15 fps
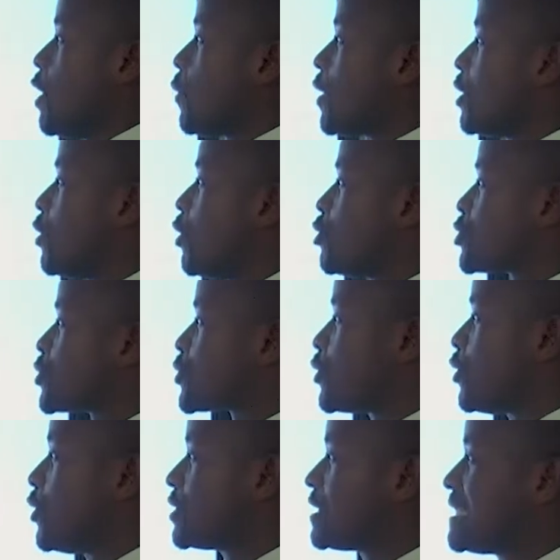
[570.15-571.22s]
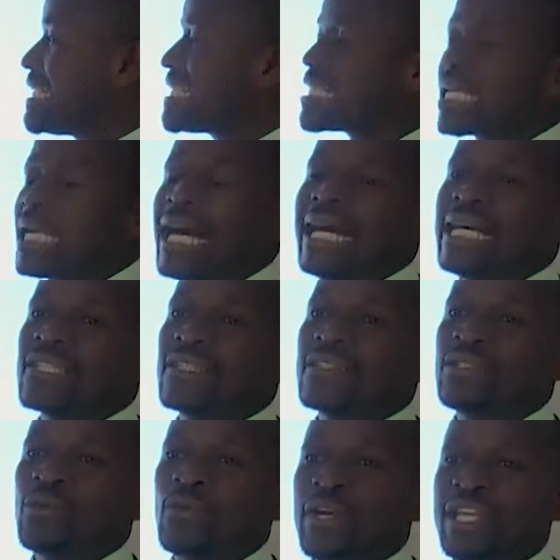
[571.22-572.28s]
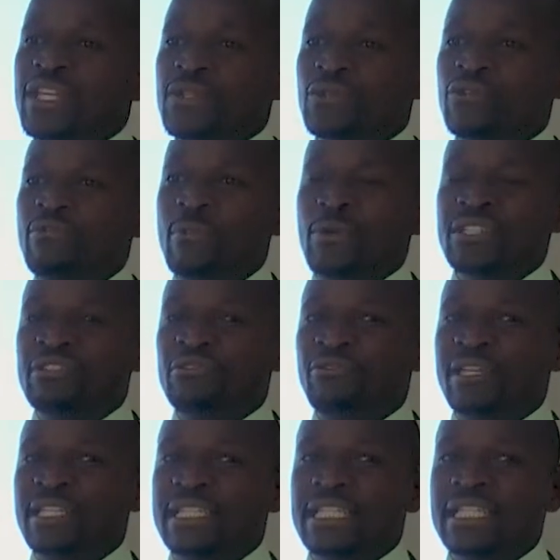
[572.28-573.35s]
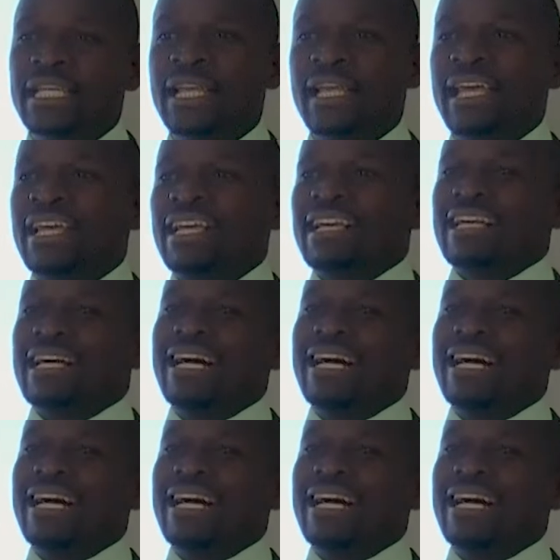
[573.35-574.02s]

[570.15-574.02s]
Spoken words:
We also discussed ways of motivating